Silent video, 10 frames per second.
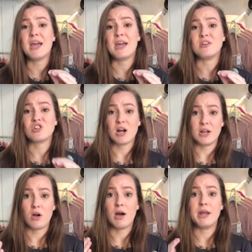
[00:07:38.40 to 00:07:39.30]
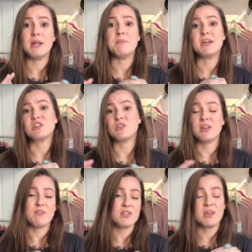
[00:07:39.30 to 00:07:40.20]
and try it on and make sure that
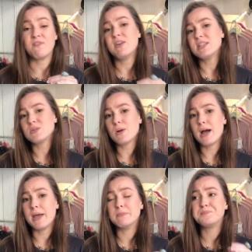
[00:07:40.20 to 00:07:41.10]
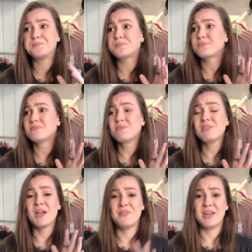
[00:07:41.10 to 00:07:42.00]
everything fits right,
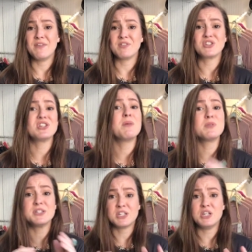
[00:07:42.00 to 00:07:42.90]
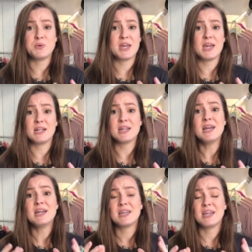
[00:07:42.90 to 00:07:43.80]
and then if for some reason you can't
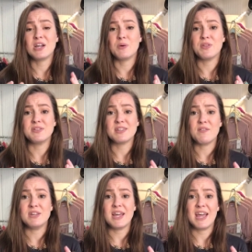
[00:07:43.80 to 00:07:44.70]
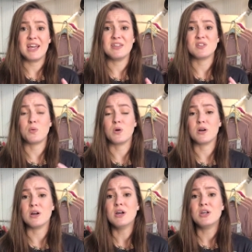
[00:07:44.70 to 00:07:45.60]
get here within seven days
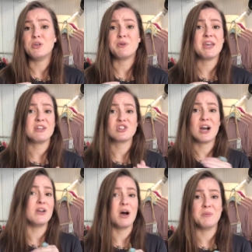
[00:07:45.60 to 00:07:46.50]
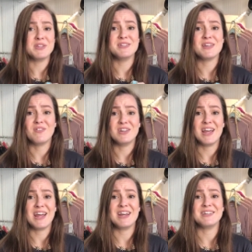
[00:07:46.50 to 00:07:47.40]
or you can't try it on within seven
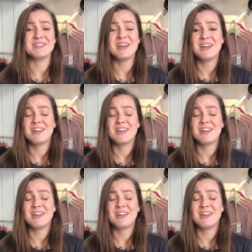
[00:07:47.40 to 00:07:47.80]
days